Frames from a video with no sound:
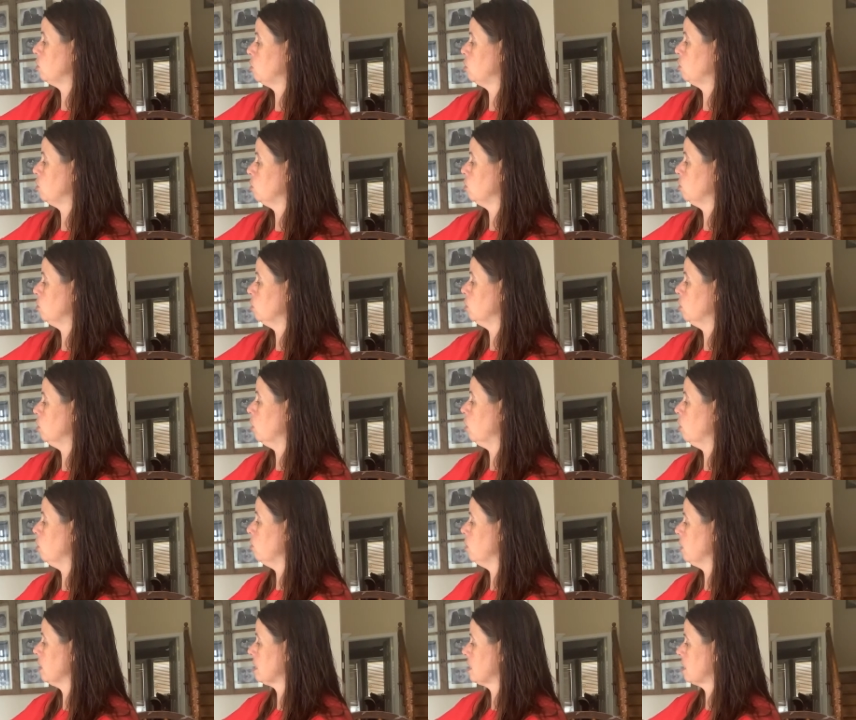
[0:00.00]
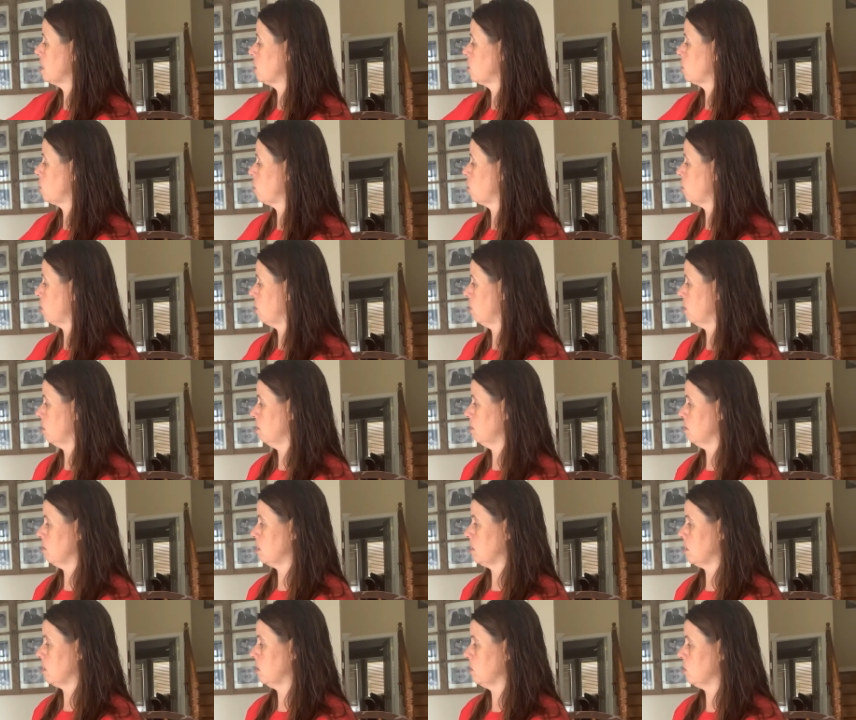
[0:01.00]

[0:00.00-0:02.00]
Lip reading: to lowest terms.